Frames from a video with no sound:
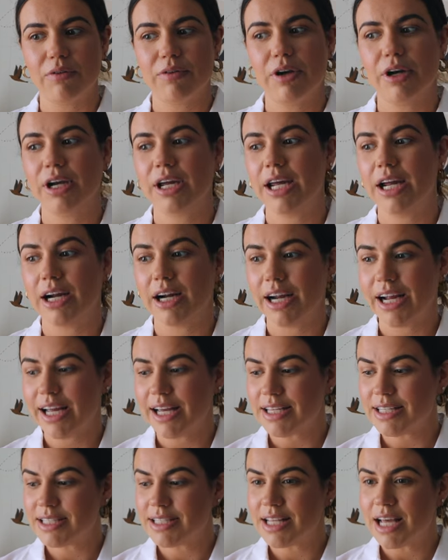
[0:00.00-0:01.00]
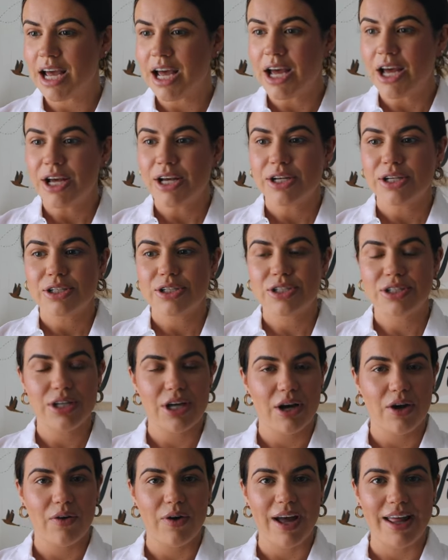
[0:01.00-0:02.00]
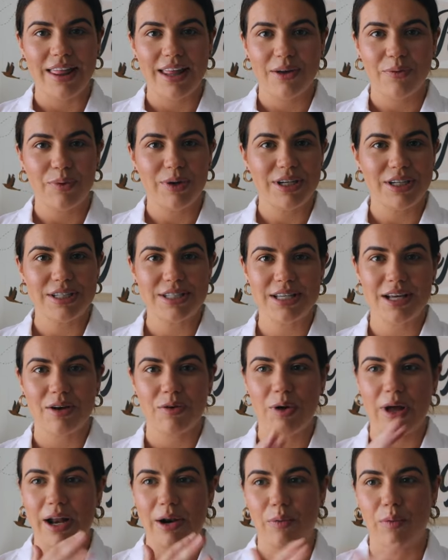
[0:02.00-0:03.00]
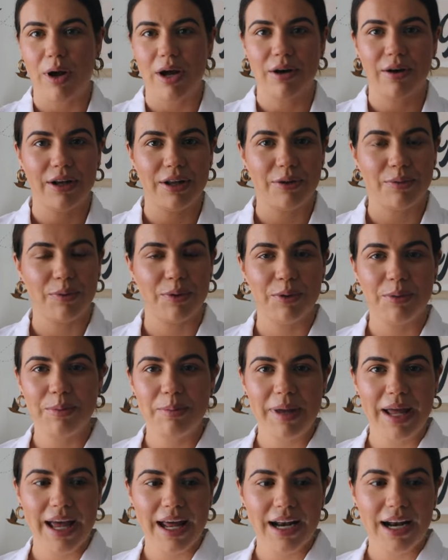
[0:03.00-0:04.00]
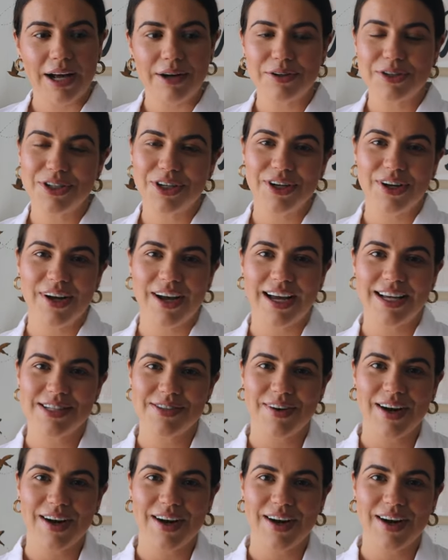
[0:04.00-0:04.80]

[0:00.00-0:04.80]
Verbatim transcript: if you're curious. So I think we just kind of walk around the room and I'll show you guys